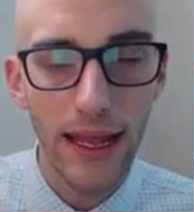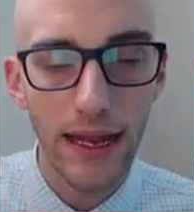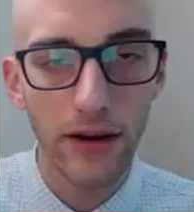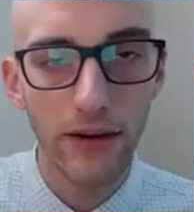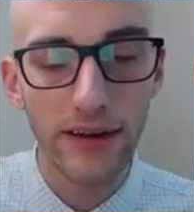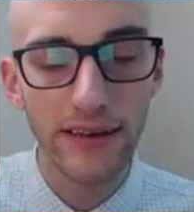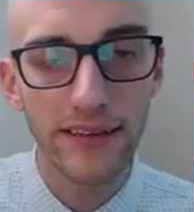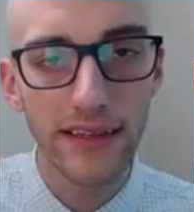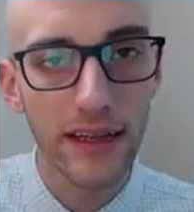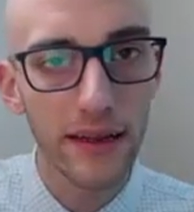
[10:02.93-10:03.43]

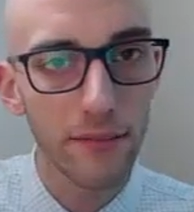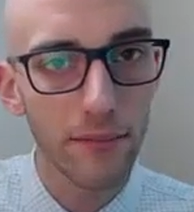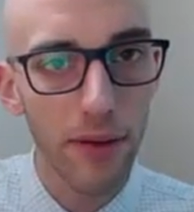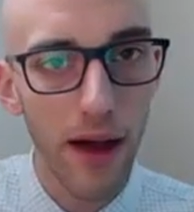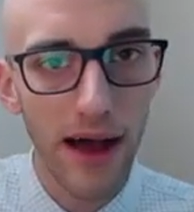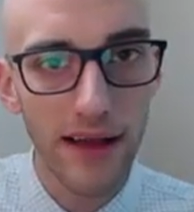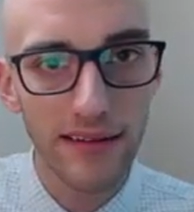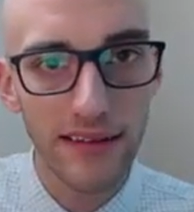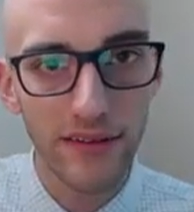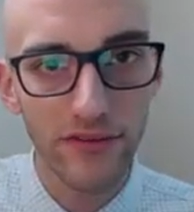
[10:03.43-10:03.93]
increasing
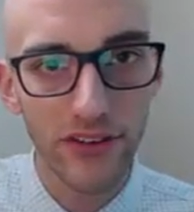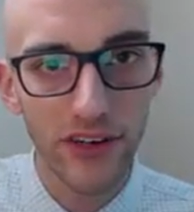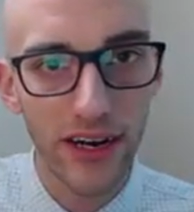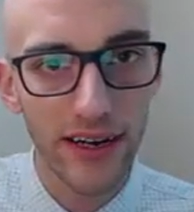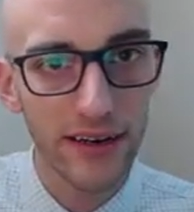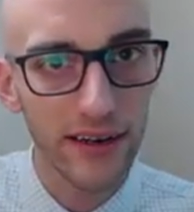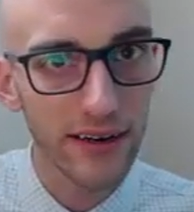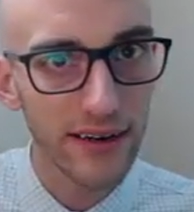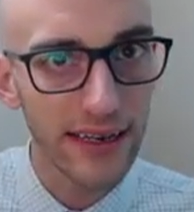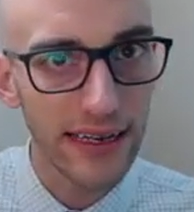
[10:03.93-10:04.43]
positive
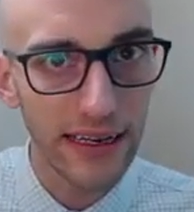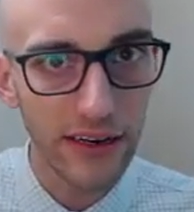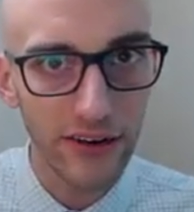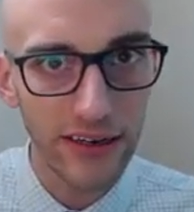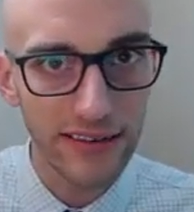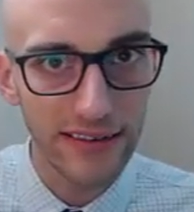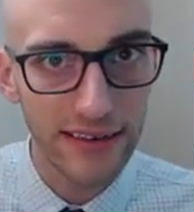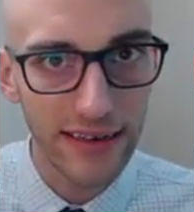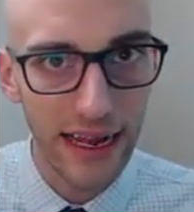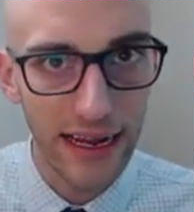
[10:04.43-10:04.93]
trend or
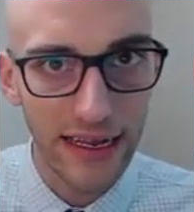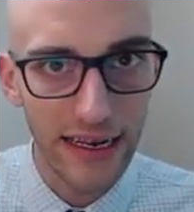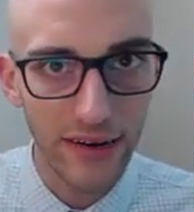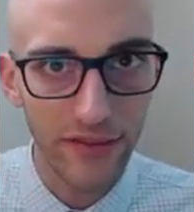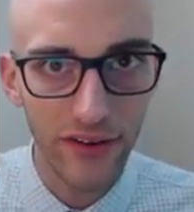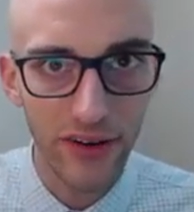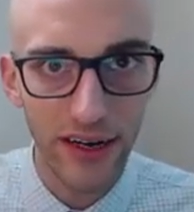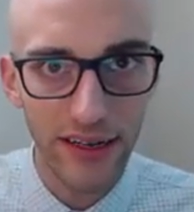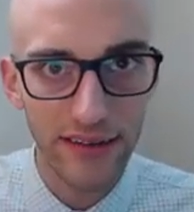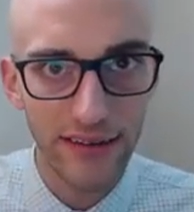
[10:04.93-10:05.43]
decreasing
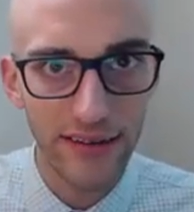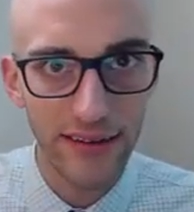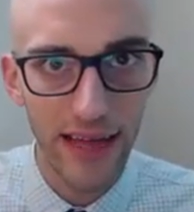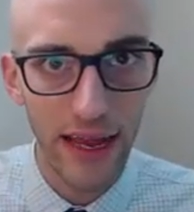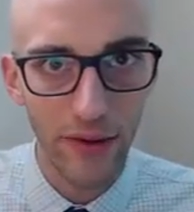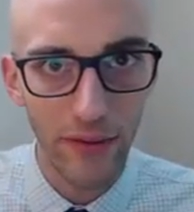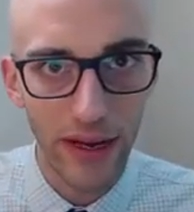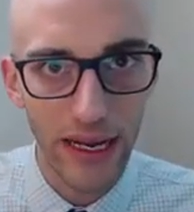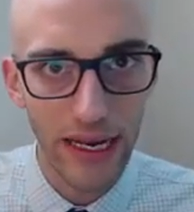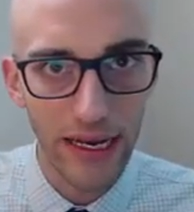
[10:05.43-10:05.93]
negative trends
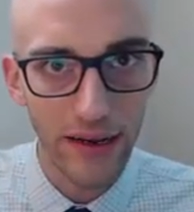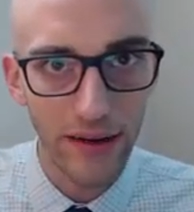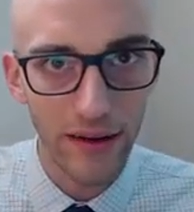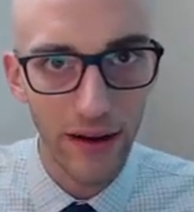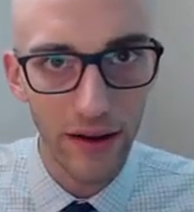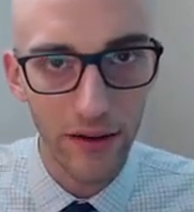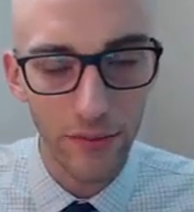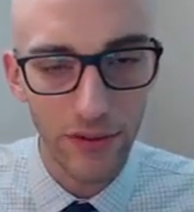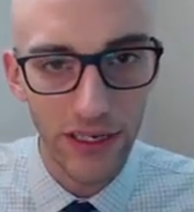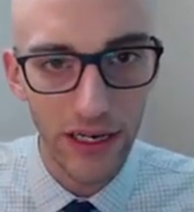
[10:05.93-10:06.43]
that we
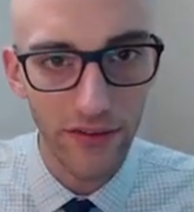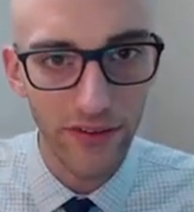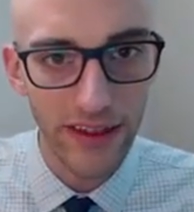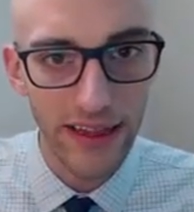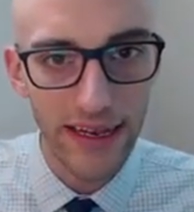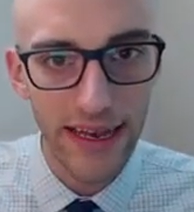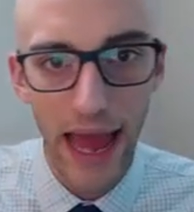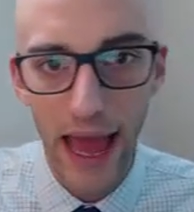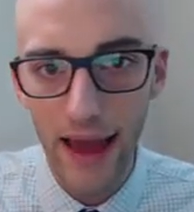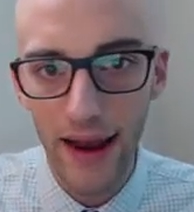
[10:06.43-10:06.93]
can observe
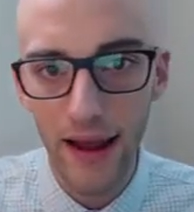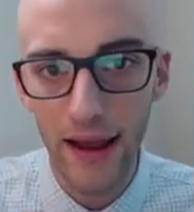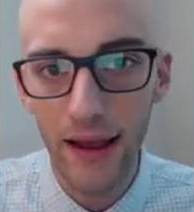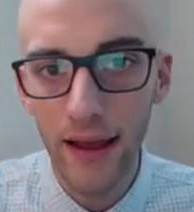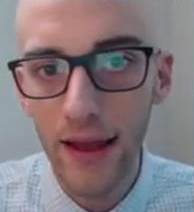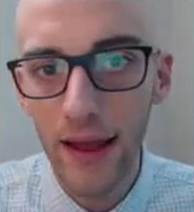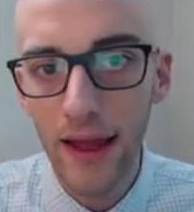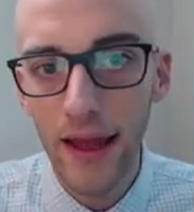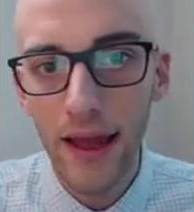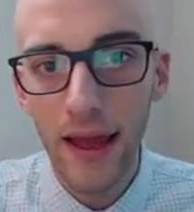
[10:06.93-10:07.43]
in the data.